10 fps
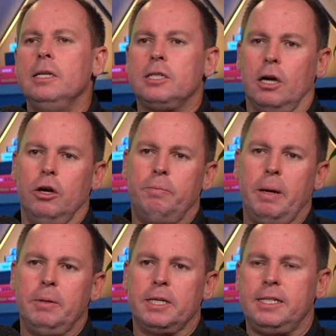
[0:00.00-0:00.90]
So
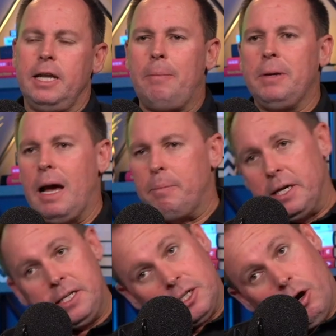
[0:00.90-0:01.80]
people are snapping up
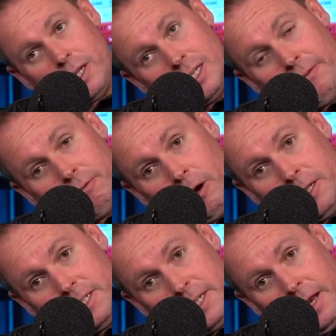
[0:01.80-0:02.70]
these sites left, right
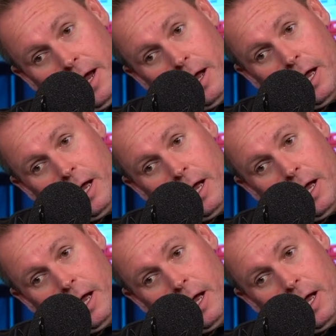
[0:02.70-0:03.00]
and centre,